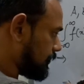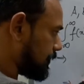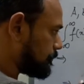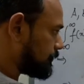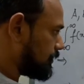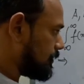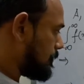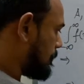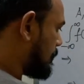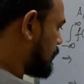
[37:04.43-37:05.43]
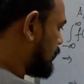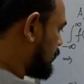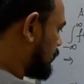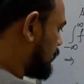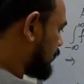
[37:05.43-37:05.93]
Okay.
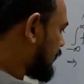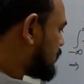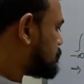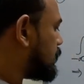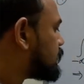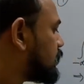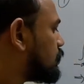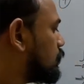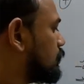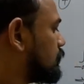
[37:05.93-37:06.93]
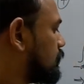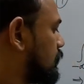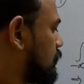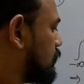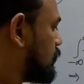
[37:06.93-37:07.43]
Can it be 0?
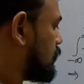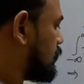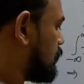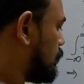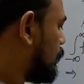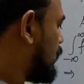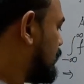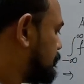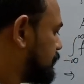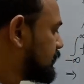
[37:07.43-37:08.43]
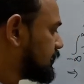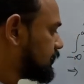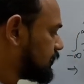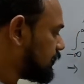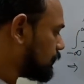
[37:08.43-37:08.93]
Well, if this
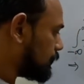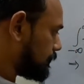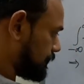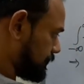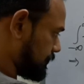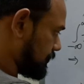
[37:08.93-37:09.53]
is 0,